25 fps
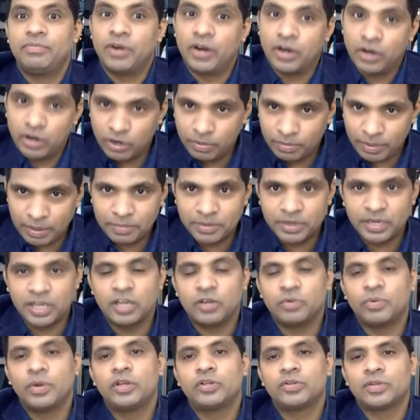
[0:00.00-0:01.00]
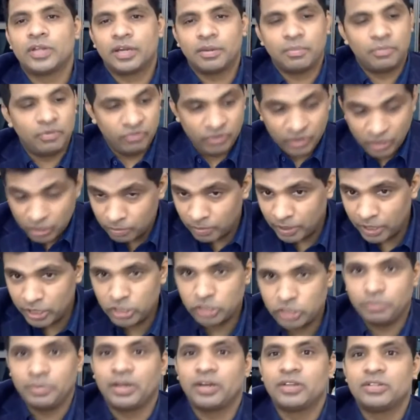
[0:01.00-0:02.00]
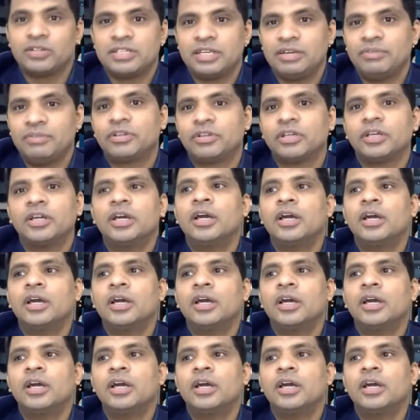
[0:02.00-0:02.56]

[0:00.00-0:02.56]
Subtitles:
we want a payment gateway to set up, we want money to be received,